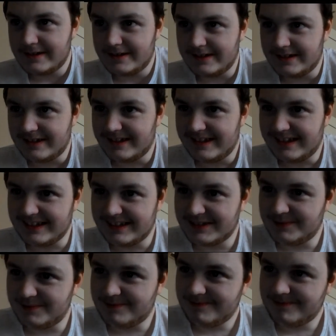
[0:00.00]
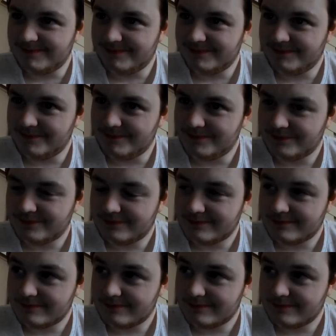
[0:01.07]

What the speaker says: Nobody speaks.